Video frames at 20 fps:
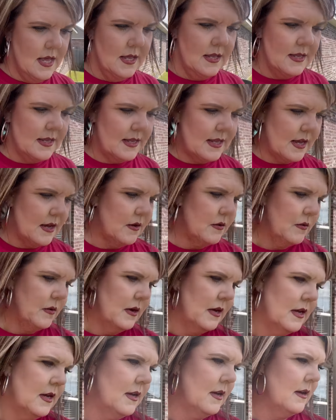So
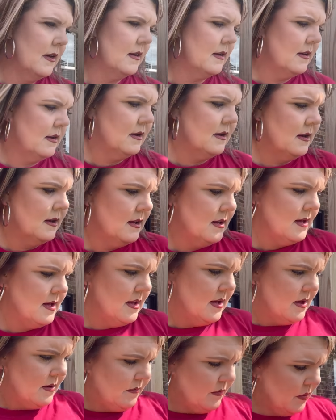
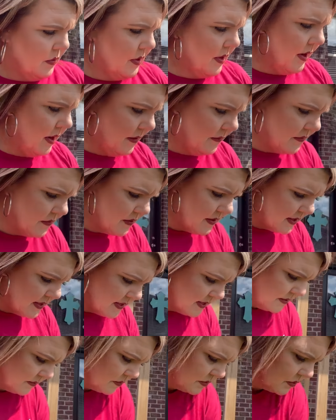I'm gonna cover this
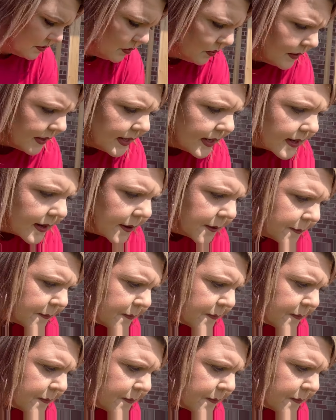up real quick